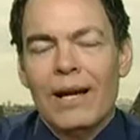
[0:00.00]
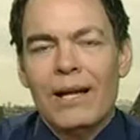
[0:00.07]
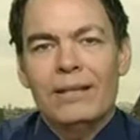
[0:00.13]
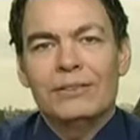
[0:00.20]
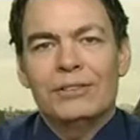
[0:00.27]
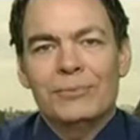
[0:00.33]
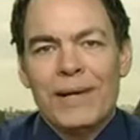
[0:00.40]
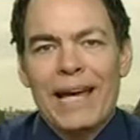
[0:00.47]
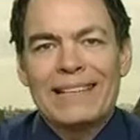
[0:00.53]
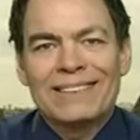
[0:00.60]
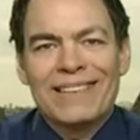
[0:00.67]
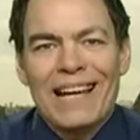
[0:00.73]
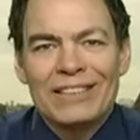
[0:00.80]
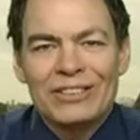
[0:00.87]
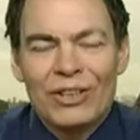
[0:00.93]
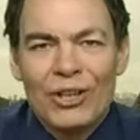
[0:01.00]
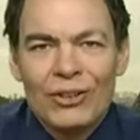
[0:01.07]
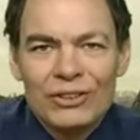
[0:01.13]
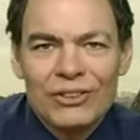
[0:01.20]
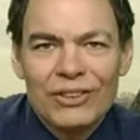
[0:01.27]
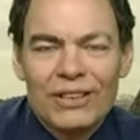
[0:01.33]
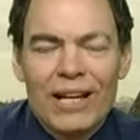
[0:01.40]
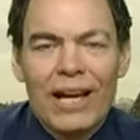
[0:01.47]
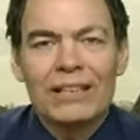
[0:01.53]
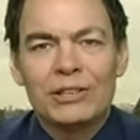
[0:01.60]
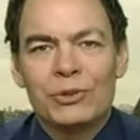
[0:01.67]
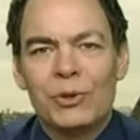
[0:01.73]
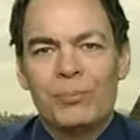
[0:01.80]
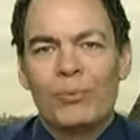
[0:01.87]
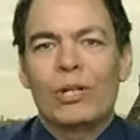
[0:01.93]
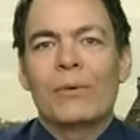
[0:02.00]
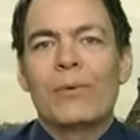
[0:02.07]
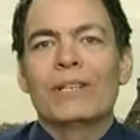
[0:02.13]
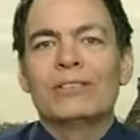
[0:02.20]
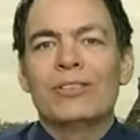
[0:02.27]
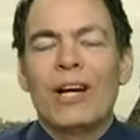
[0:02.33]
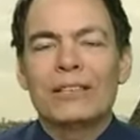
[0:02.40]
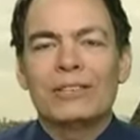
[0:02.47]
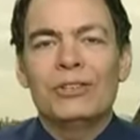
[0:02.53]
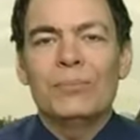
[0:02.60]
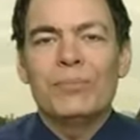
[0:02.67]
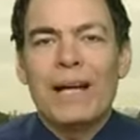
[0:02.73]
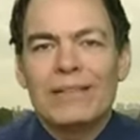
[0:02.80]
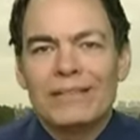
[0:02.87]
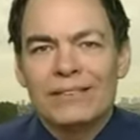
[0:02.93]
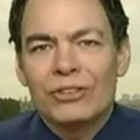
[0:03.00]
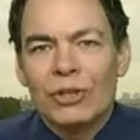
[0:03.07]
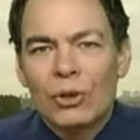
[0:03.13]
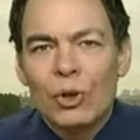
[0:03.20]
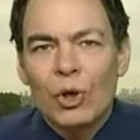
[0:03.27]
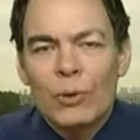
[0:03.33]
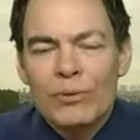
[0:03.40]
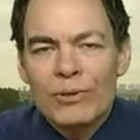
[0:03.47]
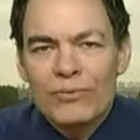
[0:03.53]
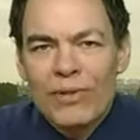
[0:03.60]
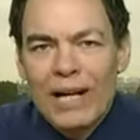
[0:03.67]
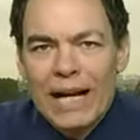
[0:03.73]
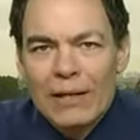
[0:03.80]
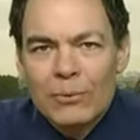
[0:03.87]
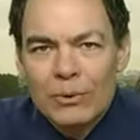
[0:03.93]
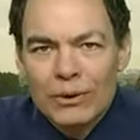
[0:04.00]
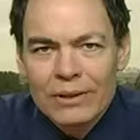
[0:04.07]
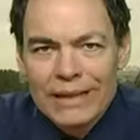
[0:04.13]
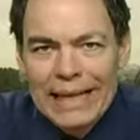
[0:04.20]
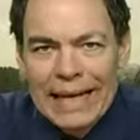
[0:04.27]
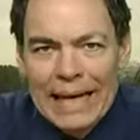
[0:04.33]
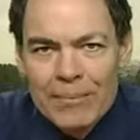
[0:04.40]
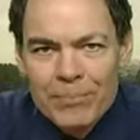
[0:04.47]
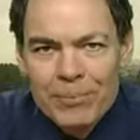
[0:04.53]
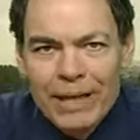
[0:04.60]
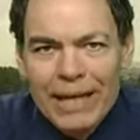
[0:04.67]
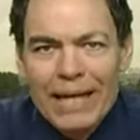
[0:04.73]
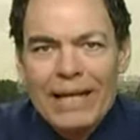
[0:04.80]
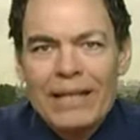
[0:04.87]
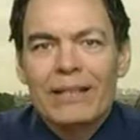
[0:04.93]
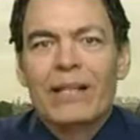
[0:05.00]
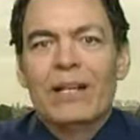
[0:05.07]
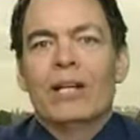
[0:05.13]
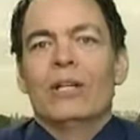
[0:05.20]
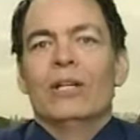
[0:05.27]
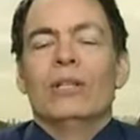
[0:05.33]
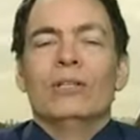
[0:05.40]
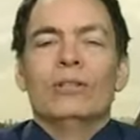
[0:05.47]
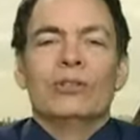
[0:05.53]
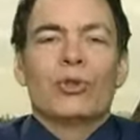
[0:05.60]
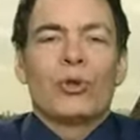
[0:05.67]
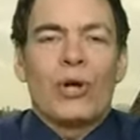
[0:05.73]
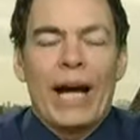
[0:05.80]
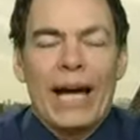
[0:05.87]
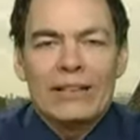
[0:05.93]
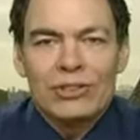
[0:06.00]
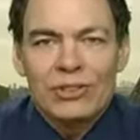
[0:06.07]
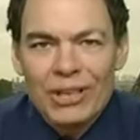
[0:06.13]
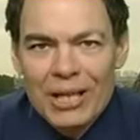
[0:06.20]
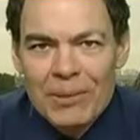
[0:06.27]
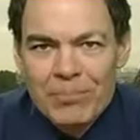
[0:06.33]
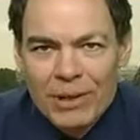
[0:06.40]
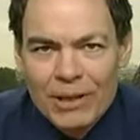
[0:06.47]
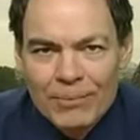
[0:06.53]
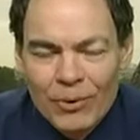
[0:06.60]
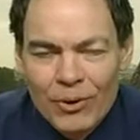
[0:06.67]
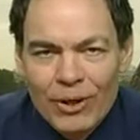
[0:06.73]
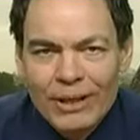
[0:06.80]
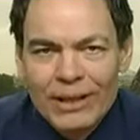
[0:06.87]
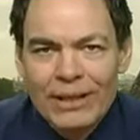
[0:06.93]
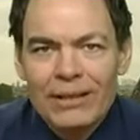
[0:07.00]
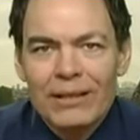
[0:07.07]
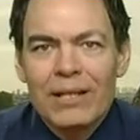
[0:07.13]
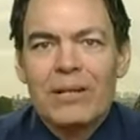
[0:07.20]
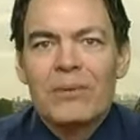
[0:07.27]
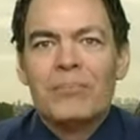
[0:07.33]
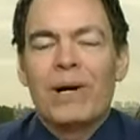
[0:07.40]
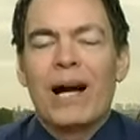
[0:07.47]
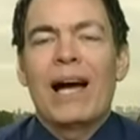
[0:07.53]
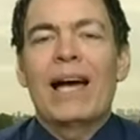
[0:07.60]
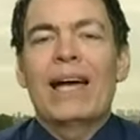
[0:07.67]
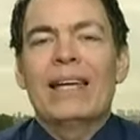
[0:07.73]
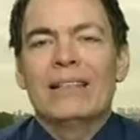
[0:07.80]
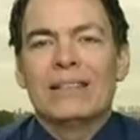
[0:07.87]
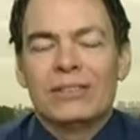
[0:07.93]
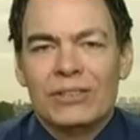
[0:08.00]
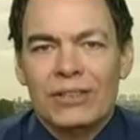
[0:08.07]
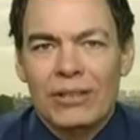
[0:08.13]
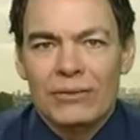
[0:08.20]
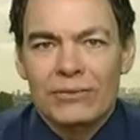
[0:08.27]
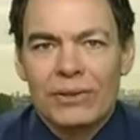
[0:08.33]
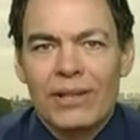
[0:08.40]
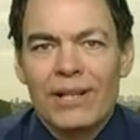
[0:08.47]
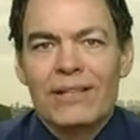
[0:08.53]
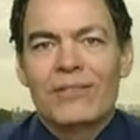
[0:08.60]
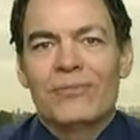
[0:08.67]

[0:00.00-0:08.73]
Hi, this is Max Keiser, host of the Keiser Report. I want to talk to you about this global viral campaign, Crash JP Morgan, Buy Silver.